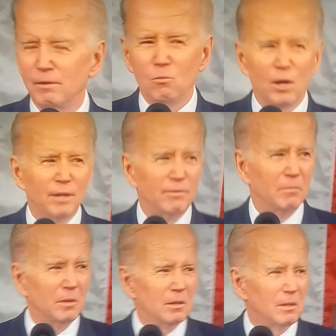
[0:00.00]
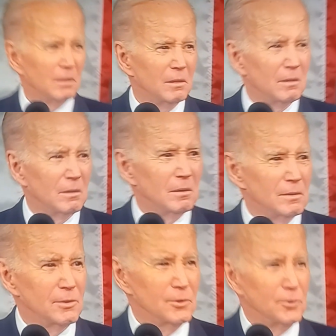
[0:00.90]
and you just want them to get
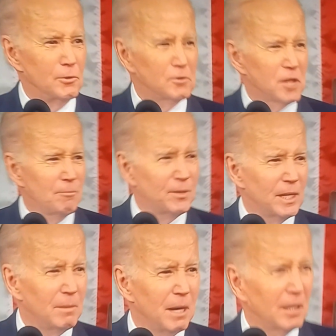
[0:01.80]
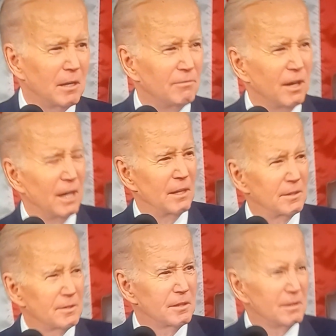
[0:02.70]
out? Like, this is how I feel. Like,
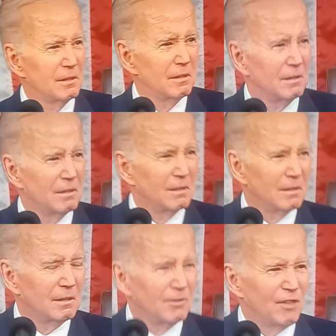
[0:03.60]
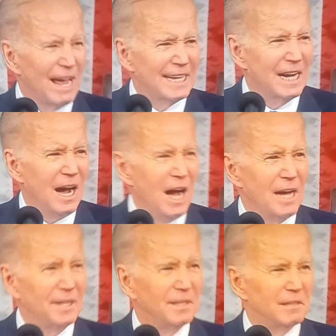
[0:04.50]
oh man,
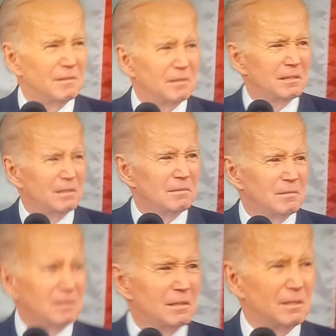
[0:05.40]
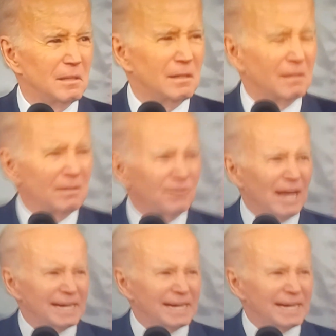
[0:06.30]
I feel like moving to